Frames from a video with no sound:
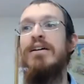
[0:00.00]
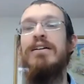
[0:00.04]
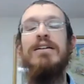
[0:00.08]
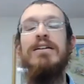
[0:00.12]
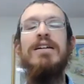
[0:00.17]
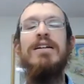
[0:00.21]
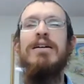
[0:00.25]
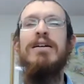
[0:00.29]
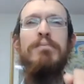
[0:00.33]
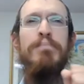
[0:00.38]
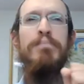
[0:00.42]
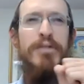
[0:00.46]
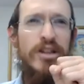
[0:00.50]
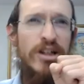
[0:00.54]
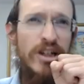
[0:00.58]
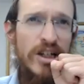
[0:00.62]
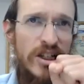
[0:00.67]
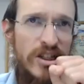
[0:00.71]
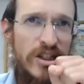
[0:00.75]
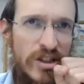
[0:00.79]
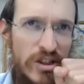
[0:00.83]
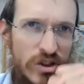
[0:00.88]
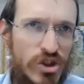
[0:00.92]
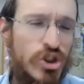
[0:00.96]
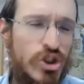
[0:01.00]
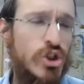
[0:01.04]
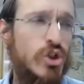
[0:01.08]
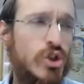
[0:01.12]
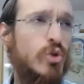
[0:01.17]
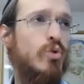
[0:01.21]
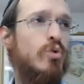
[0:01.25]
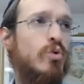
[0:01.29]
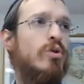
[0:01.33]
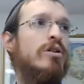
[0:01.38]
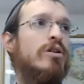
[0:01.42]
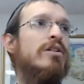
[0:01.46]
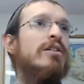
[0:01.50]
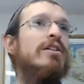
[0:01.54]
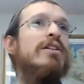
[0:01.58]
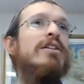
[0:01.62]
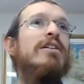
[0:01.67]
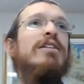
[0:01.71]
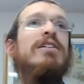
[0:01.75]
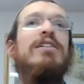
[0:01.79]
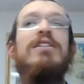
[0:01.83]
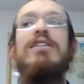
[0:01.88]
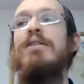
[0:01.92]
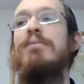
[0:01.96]
the ability to do,
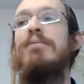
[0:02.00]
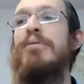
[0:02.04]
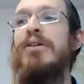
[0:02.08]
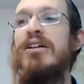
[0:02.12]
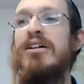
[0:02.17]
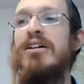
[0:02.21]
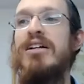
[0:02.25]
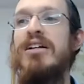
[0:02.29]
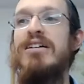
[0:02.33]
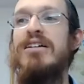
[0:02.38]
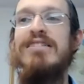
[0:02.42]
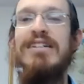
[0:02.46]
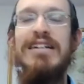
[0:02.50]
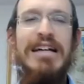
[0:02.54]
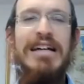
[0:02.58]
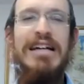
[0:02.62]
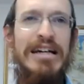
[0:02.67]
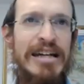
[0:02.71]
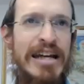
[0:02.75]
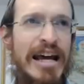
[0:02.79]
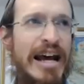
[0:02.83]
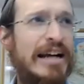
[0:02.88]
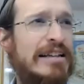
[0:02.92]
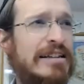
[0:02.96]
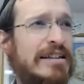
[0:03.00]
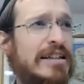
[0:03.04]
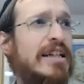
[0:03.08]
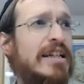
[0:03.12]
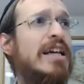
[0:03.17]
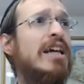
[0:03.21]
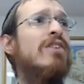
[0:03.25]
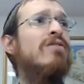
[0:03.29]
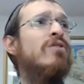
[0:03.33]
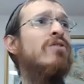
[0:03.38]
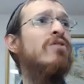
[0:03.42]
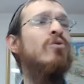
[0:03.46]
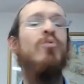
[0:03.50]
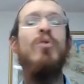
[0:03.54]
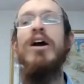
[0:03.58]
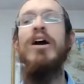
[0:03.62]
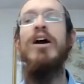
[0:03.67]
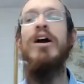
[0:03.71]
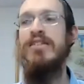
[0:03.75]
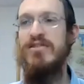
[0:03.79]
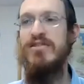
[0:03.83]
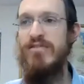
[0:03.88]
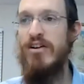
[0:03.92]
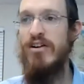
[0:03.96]
the ability to connect even when
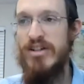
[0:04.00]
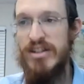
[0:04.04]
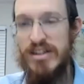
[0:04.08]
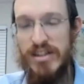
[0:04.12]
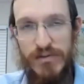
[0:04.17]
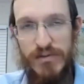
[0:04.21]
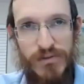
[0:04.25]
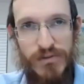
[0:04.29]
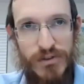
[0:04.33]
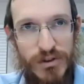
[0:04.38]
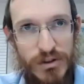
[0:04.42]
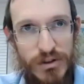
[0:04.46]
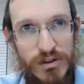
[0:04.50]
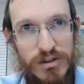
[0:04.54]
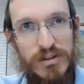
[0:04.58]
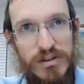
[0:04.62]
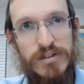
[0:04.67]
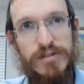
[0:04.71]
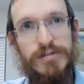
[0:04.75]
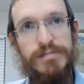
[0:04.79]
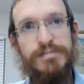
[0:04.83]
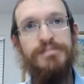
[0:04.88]
it's very difficult.